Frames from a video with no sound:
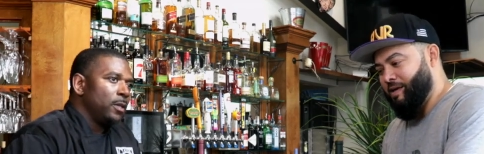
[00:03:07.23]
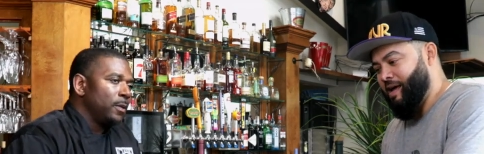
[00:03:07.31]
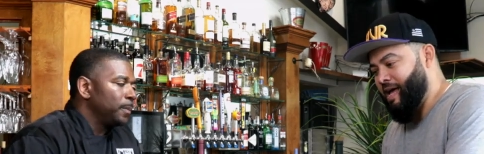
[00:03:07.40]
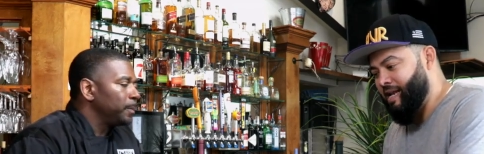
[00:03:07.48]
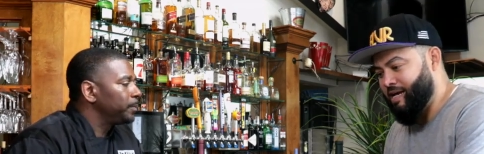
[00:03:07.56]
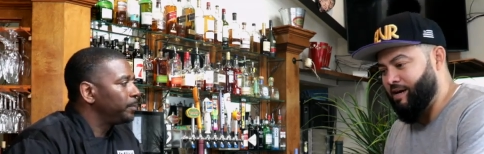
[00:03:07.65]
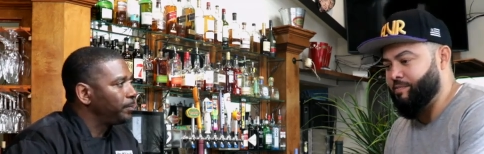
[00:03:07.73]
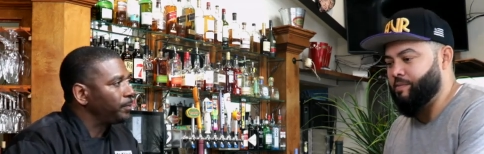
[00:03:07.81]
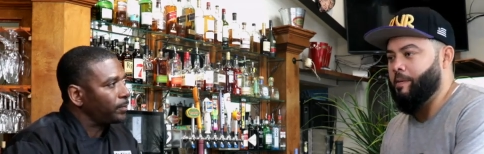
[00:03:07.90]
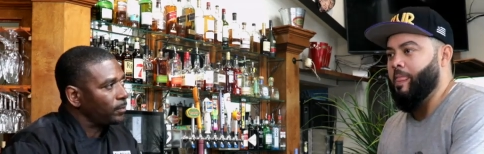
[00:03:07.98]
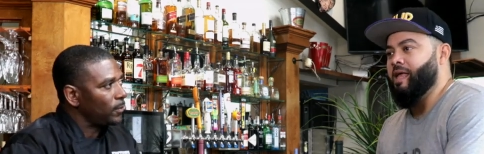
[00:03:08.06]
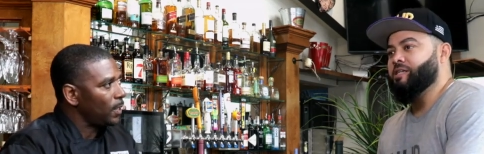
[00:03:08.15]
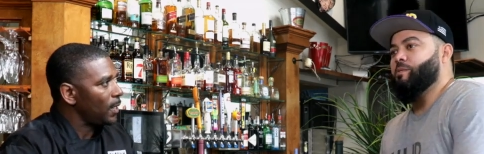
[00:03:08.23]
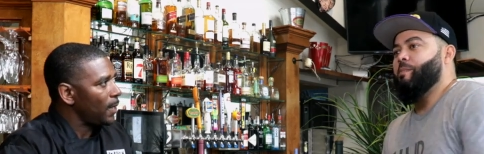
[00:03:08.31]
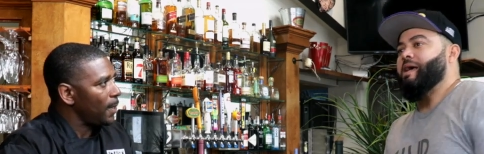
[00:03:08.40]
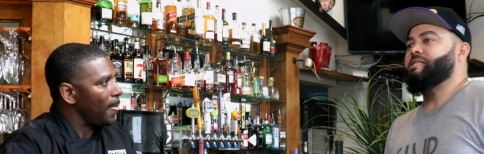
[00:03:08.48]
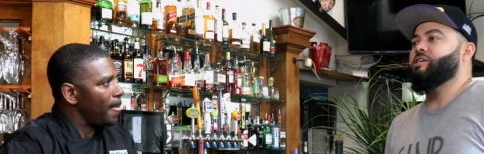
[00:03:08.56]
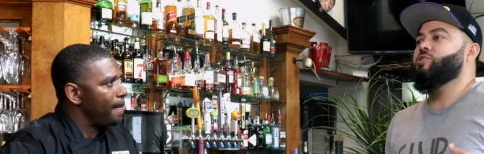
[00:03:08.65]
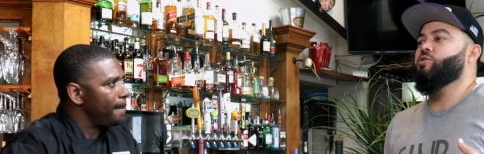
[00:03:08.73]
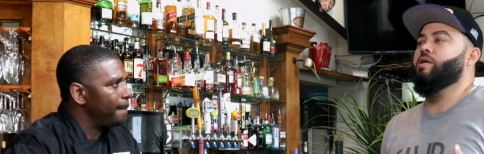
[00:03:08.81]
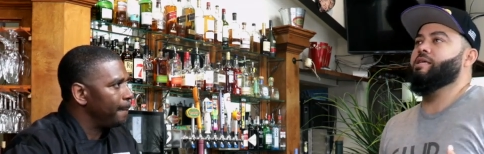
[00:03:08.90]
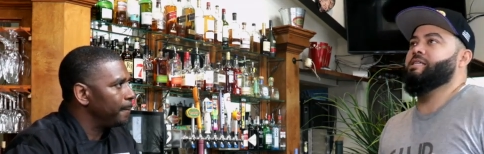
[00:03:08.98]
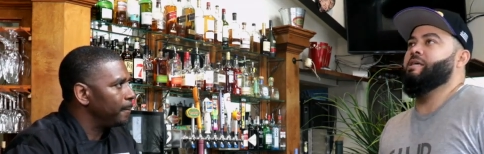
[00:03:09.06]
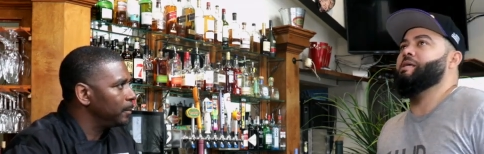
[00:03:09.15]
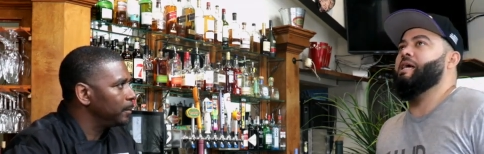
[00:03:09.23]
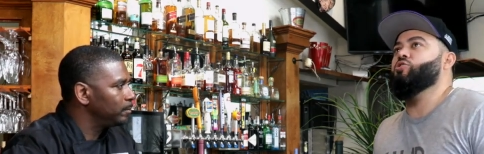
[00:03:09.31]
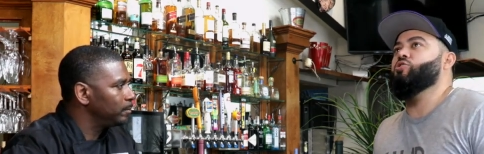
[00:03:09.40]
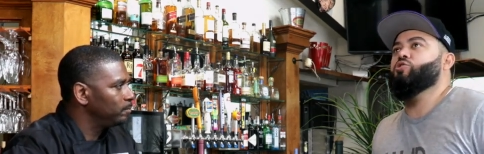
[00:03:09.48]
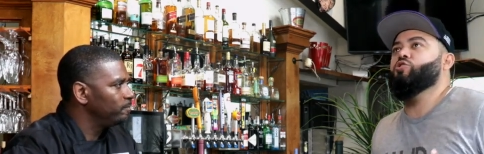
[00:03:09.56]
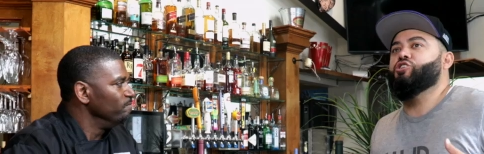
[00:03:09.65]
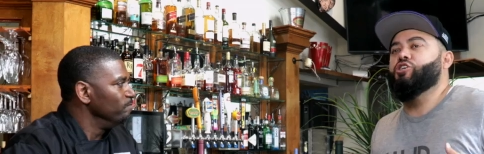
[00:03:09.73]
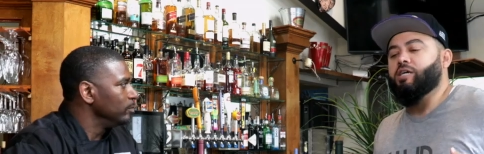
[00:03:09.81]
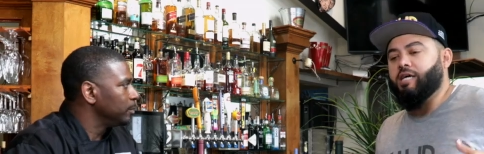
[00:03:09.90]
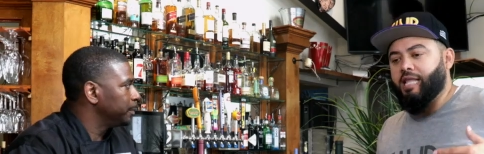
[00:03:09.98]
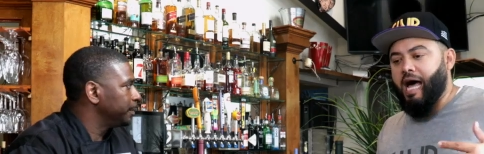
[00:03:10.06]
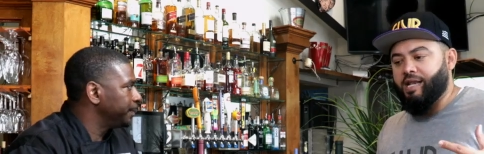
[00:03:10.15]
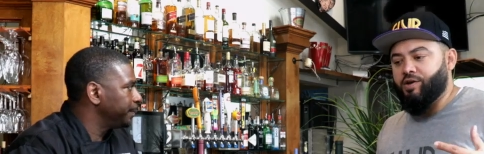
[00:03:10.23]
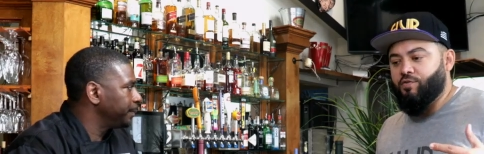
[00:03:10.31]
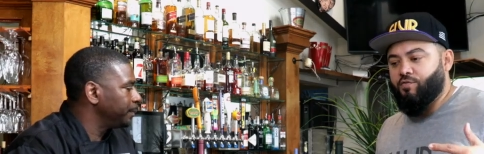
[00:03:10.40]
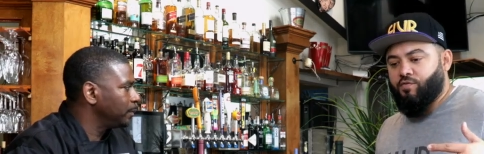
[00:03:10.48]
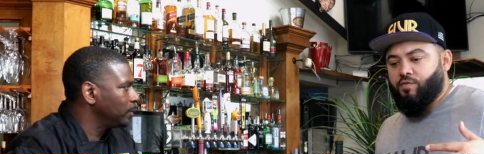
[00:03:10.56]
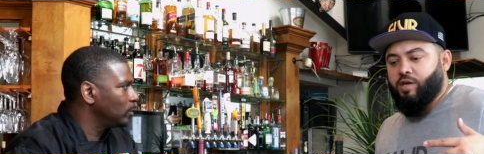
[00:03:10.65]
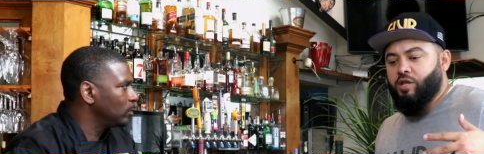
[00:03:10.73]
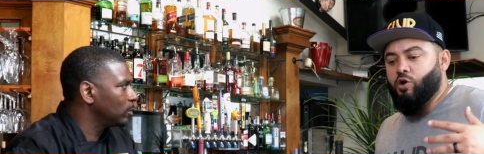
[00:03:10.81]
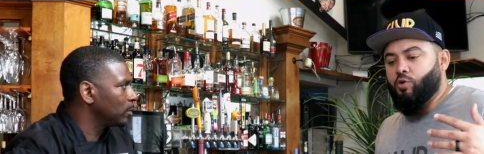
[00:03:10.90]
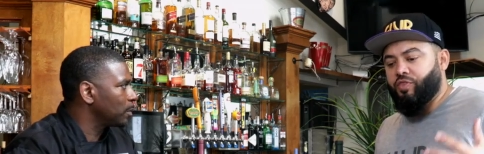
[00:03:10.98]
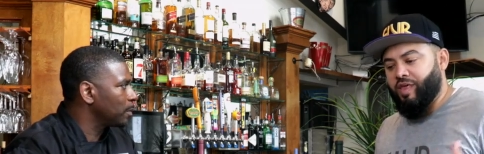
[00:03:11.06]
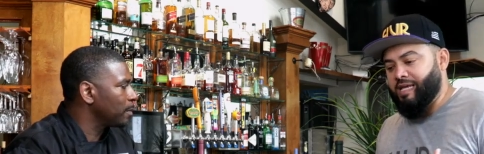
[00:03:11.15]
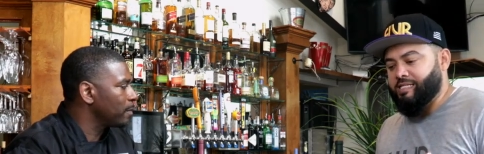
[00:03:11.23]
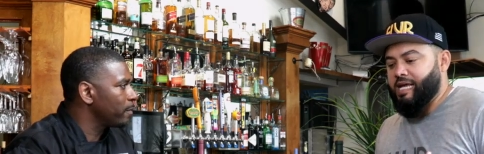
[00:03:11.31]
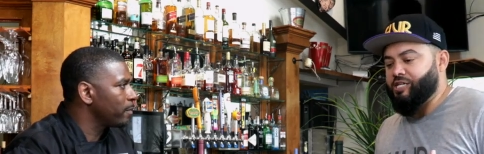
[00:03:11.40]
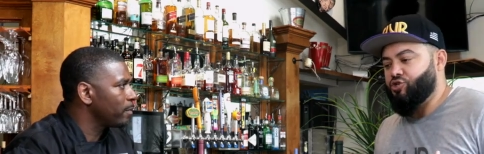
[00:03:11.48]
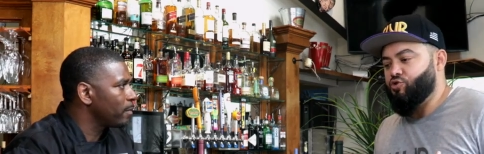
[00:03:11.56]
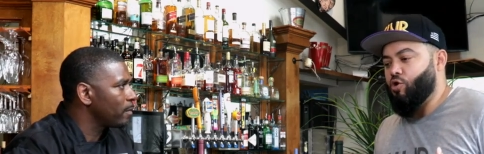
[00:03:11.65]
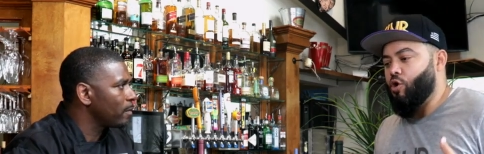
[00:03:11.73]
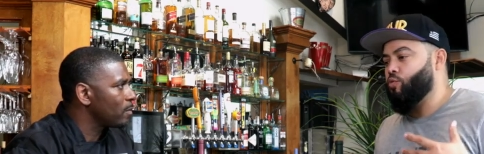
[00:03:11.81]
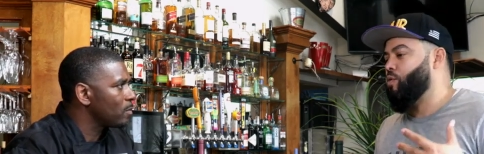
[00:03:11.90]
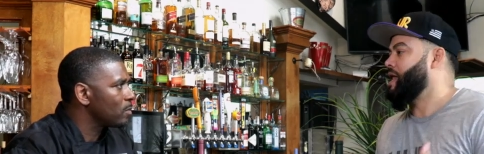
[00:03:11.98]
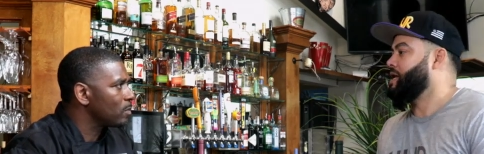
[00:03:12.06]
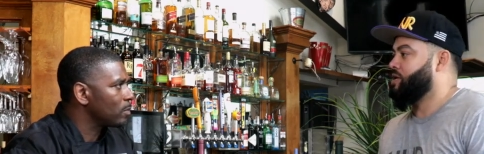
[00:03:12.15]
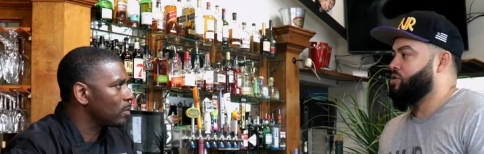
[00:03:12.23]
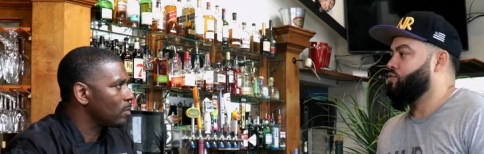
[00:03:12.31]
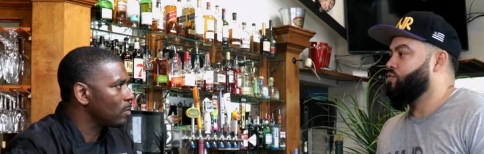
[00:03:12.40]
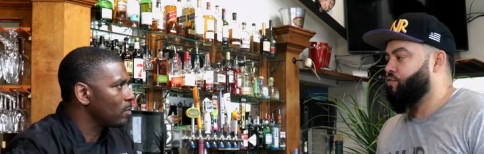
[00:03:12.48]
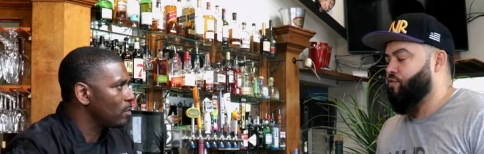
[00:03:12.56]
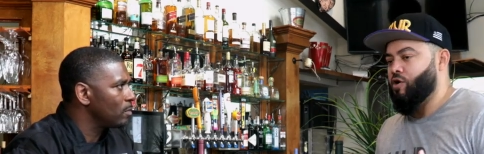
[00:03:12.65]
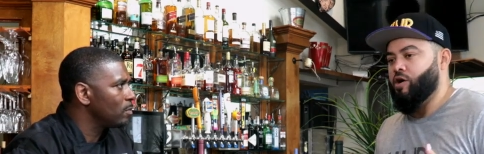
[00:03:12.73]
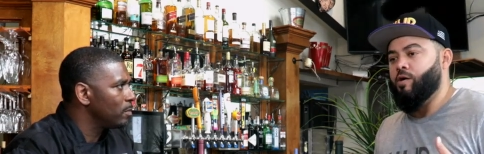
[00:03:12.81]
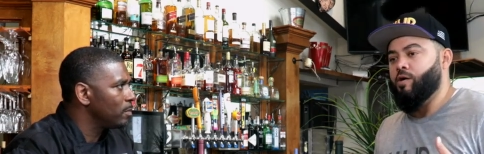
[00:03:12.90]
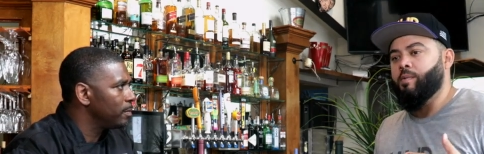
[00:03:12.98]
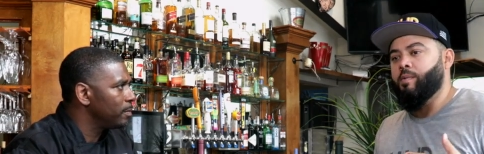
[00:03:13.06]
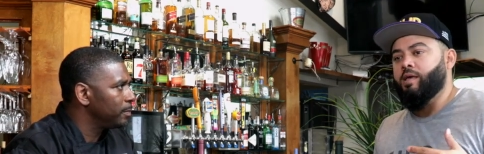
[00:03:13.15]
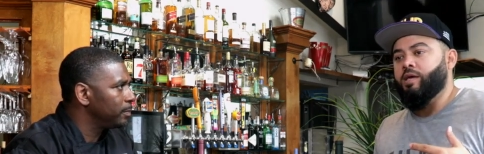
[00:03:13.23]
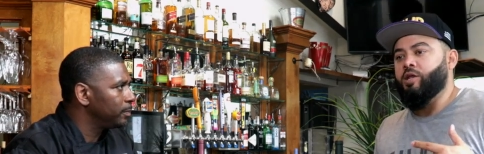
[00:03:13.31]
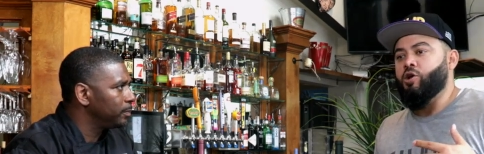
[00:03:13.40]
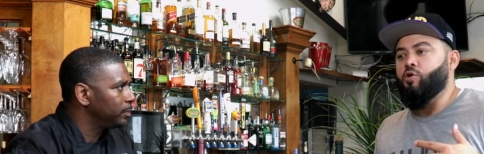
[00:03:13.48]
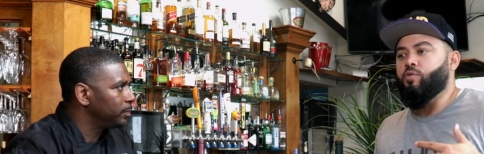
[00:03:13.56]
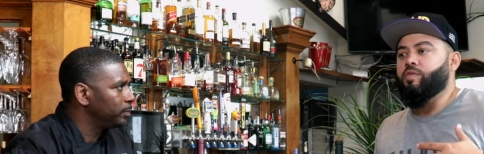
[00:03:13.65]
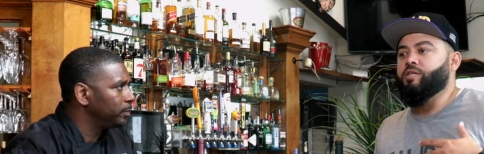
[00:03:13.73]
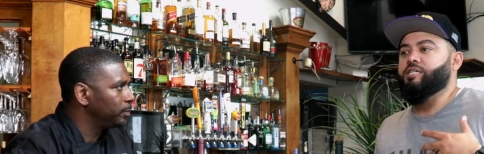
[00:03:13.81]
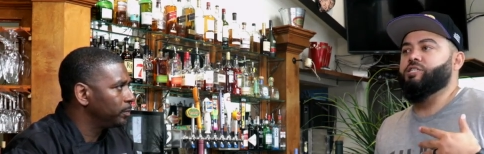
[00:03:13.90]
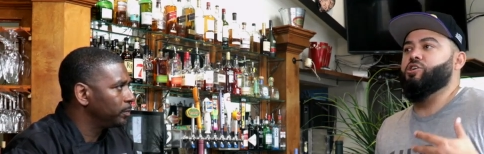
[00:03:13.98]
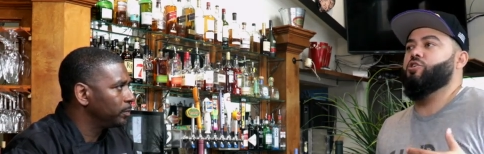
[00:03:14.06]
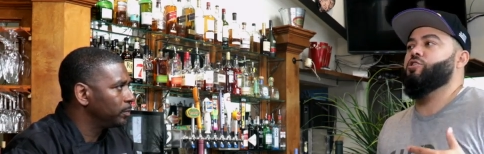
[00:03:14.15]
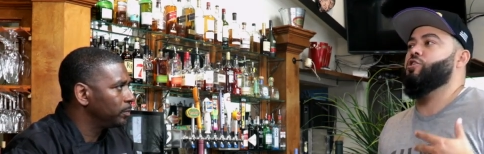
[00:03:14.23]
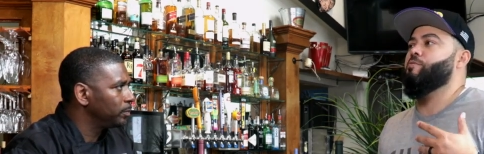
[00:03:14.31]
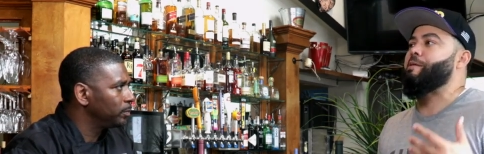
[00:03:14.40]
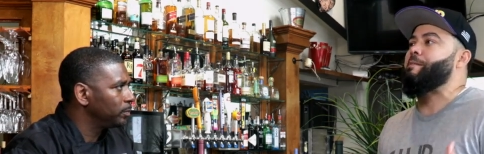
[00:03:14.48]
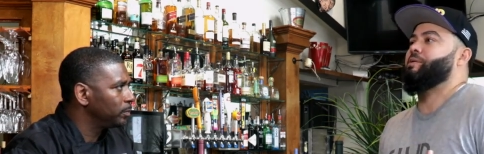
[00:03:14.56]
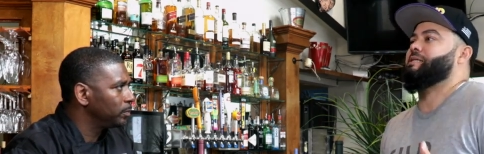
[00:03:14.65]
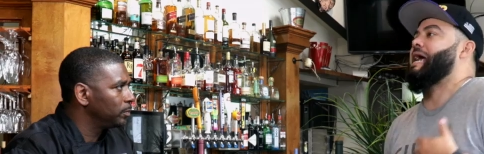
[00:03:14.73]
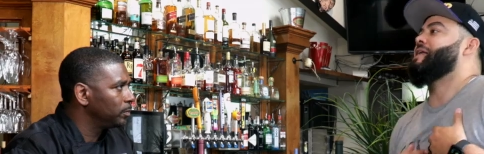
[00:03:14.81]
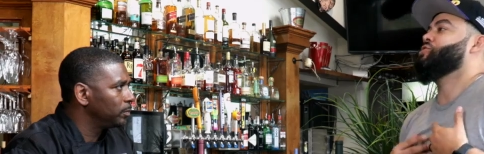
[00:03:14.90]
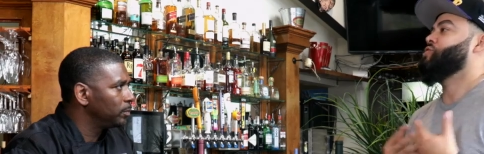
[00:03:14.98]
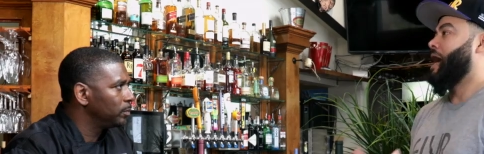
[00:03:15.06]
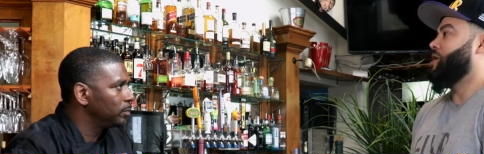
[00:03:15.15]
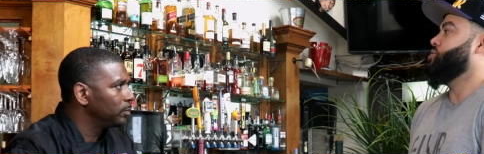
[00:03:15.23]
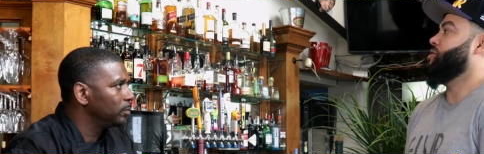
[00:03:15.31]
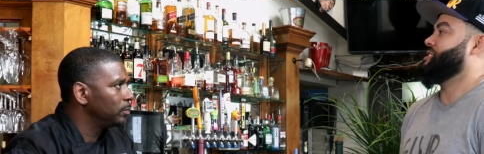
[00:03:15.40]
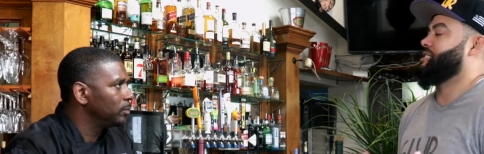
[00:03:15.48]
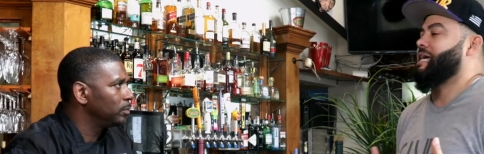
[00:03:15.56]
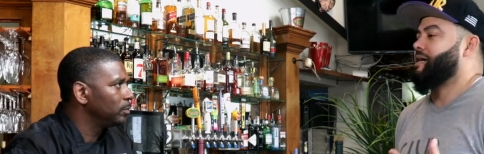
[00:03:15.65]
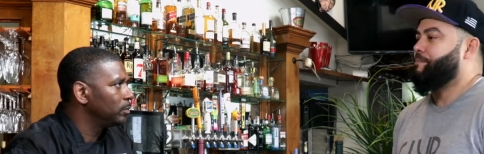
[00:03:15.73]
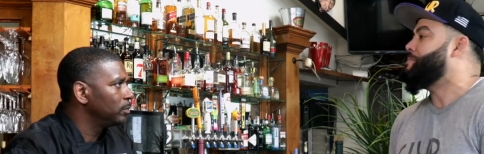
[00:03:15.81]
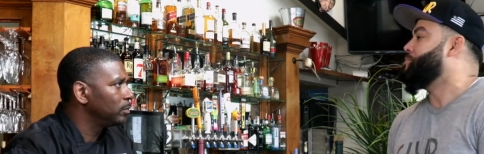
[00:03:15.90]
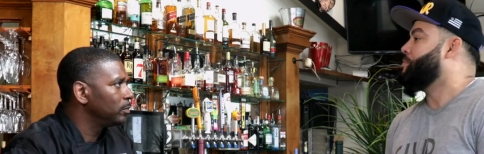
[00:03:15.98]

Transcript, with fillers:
Speaker 1: And uh, so basically, it seems like you, you took a lot of, you know, things that you already knew from, you know, just your, your people. I knew, I knew you were just like a people